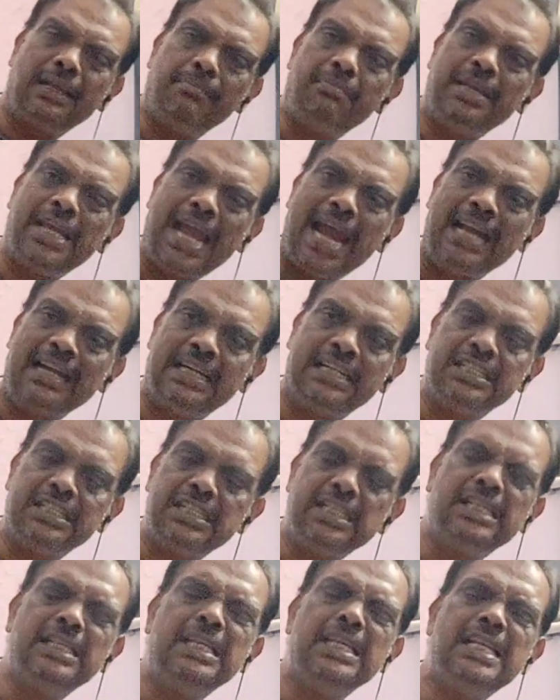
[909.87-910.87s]
can be
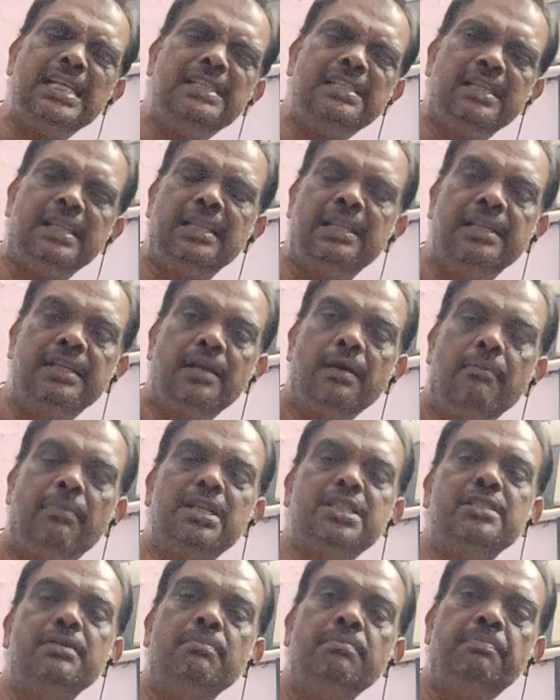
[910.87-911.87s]
added easy
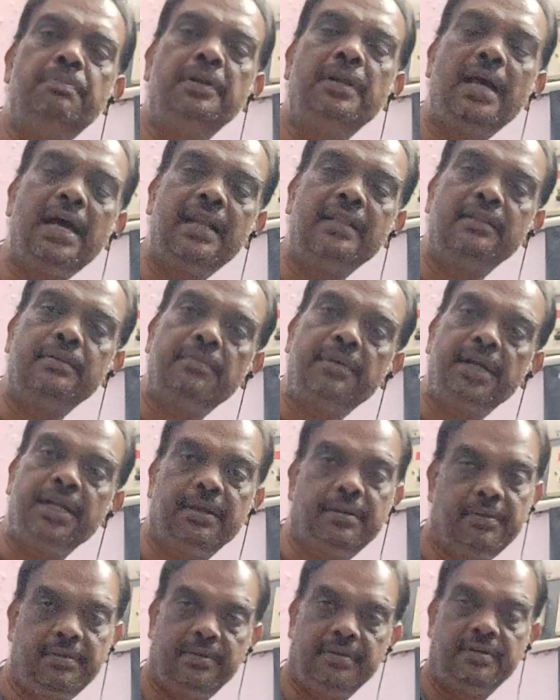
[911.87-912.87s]
by simple
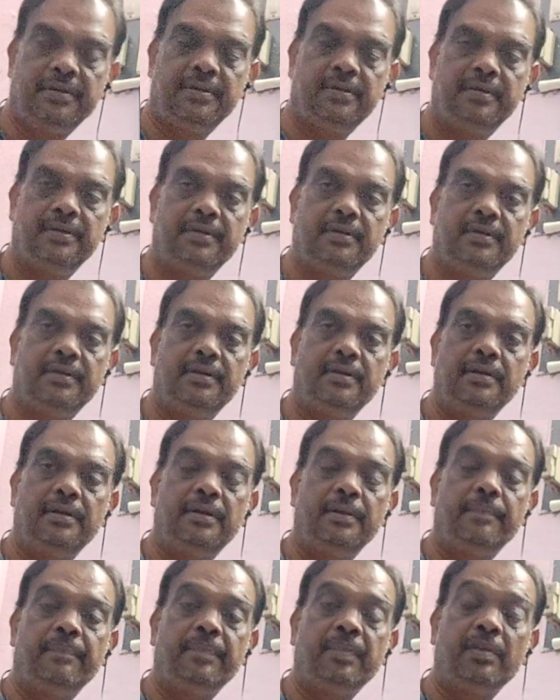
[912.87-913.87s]
arithmetic.
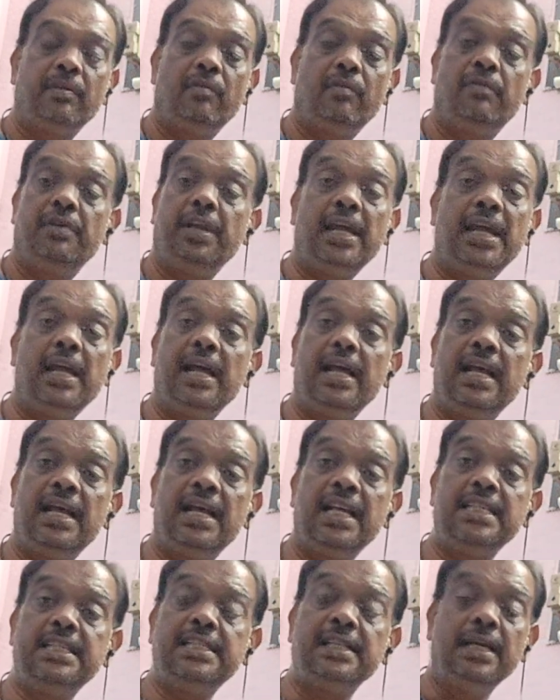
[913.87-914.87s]

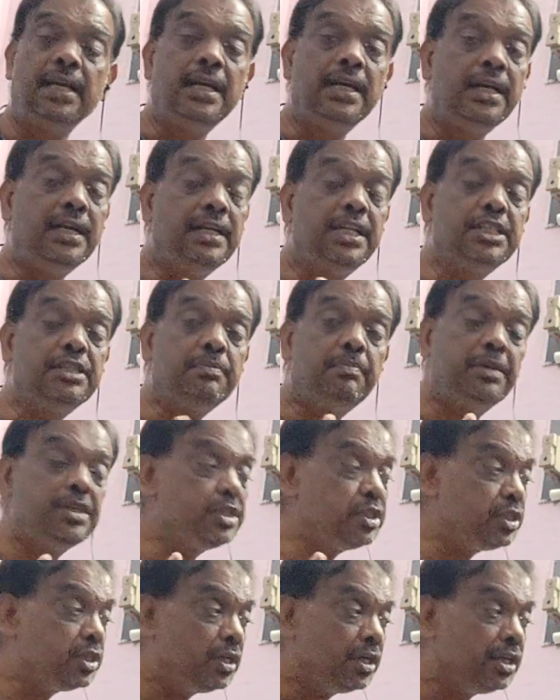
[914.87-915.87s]
Whereas
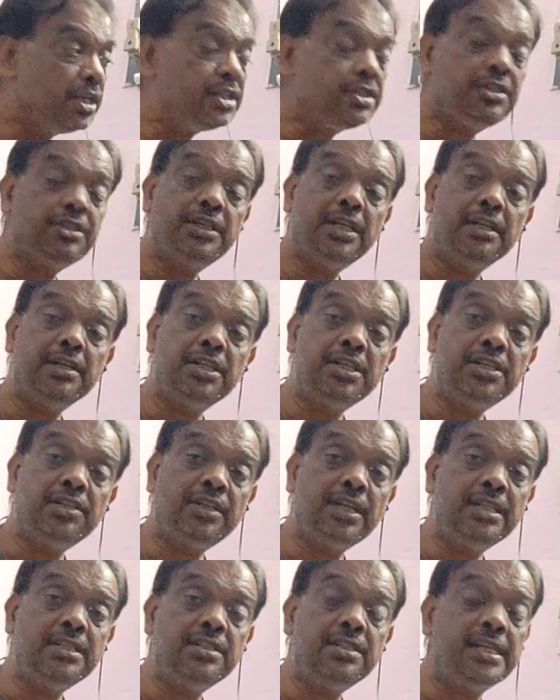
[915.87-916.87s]

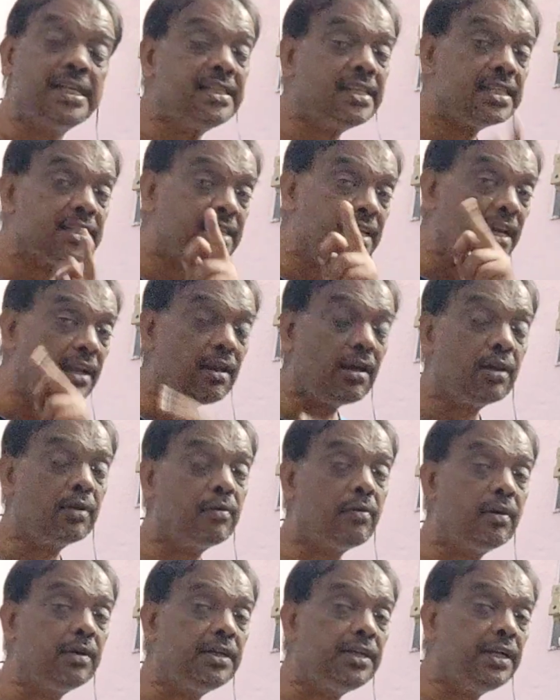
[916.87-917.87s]
distance is a
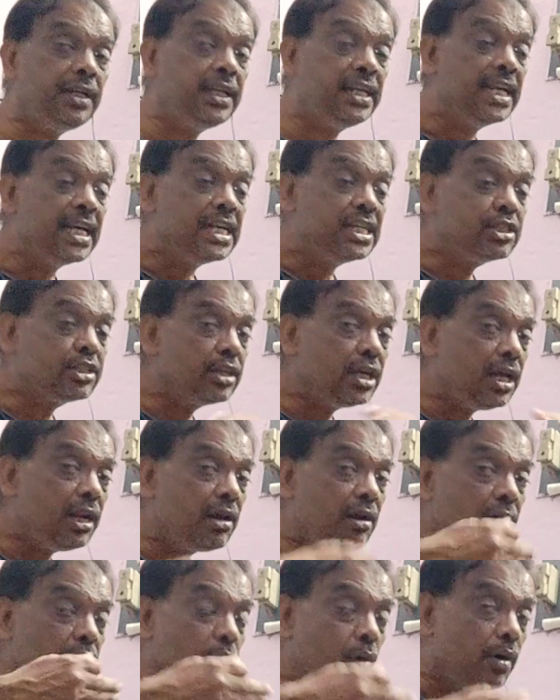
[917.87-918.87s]
scalar quantity.
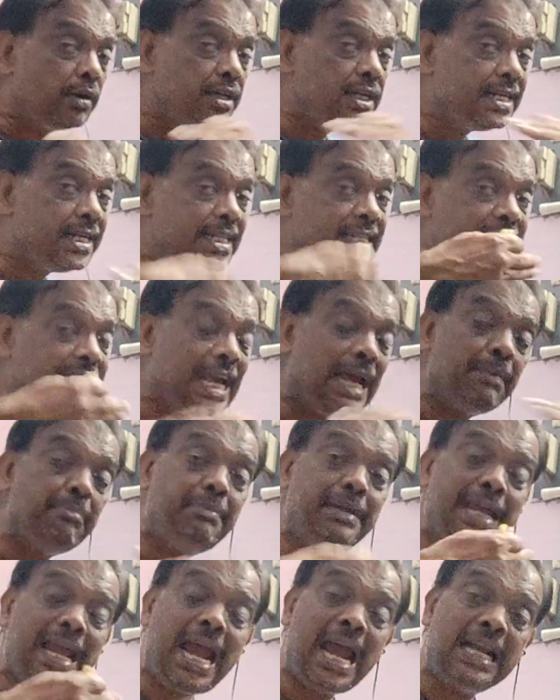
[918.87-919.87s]
Scalar quantities
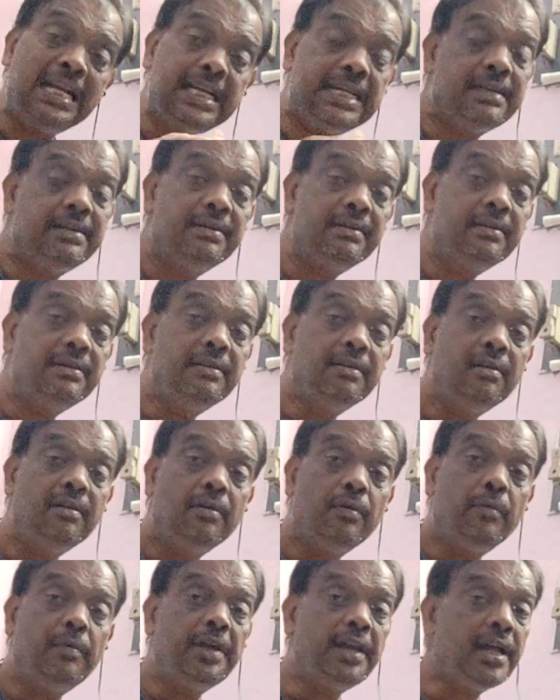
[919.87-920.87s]
can be added.
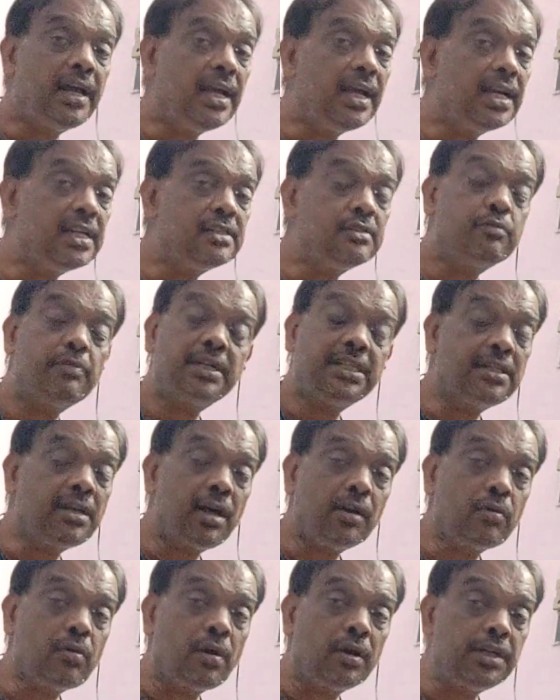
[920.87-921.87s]
Whereas
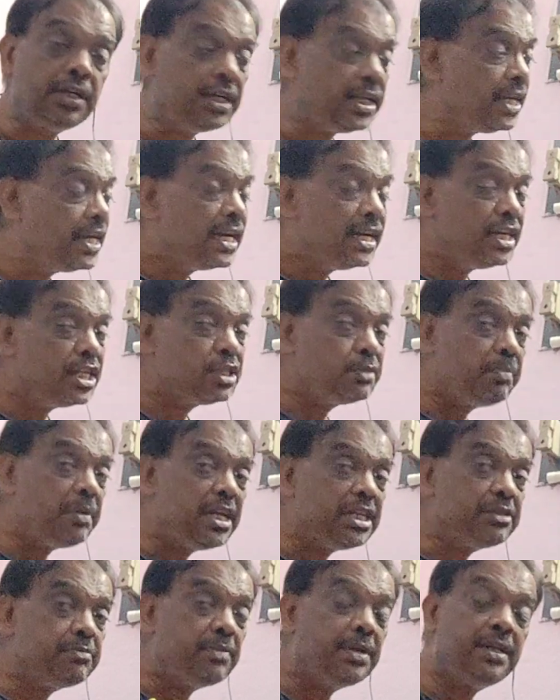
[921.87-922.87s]
vector quantity,
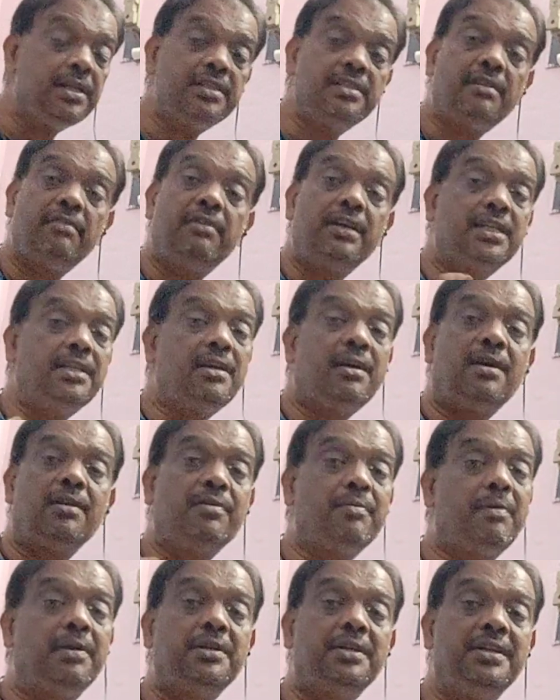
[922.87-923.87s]
displacement is a
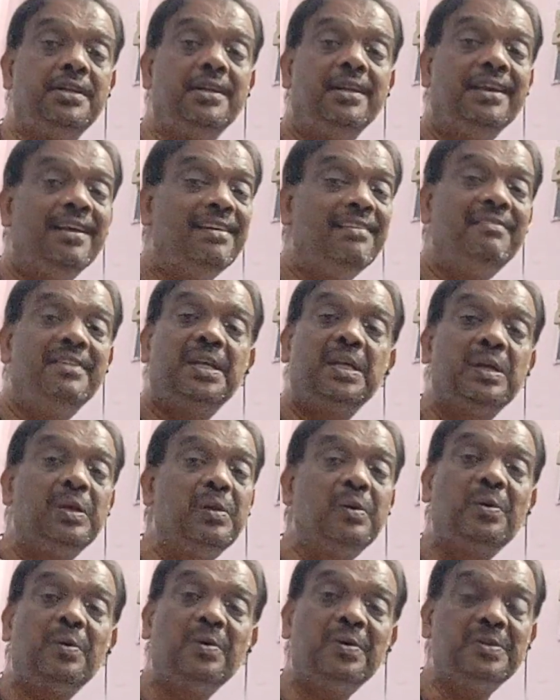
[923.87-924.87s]
vector quantity. We
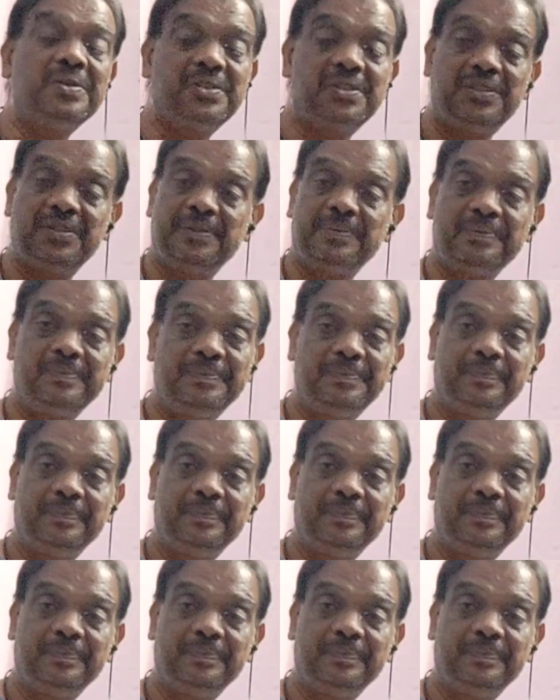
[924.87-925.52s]
cannot